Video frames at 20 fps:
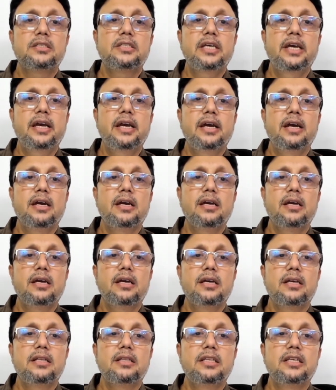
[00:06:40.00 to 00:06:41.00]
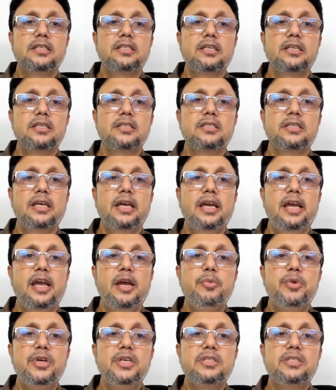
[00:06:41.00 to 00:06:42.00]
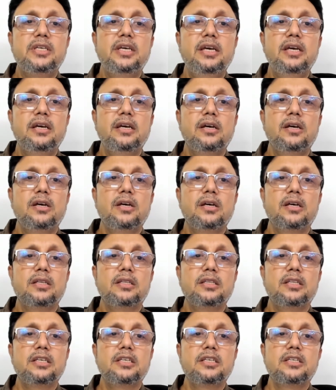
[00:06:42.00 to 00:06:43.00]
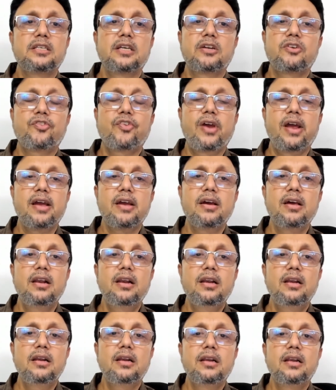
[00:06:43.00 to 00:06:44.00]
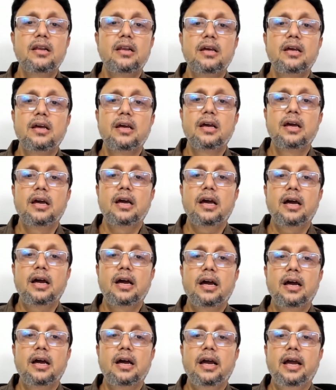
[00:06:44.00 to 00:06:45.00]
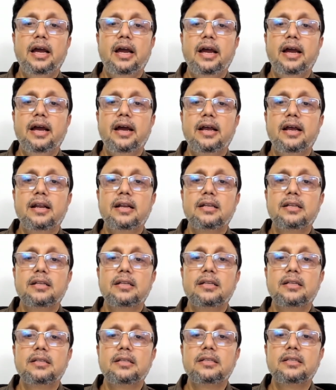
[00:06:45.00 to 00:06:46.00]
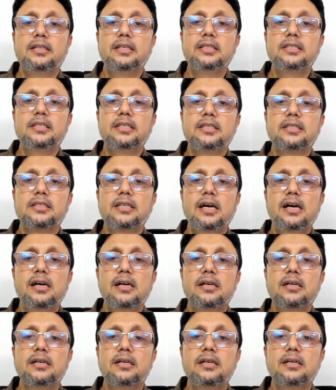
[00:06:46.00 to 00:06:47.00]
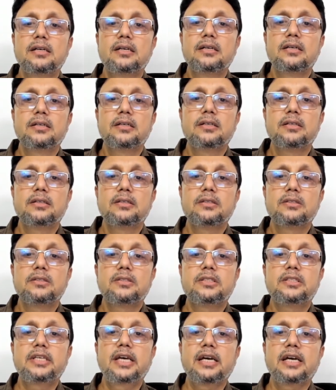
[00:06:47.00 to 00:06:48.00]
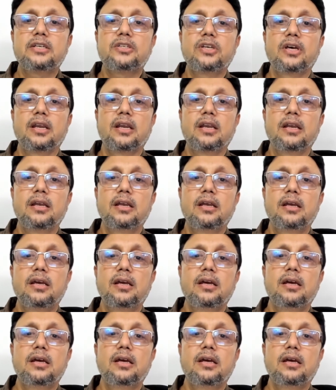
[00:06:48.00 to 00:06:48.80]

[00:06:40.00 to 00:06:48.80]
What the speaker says: Say this is ABC, this is a triangle, and this is a sector,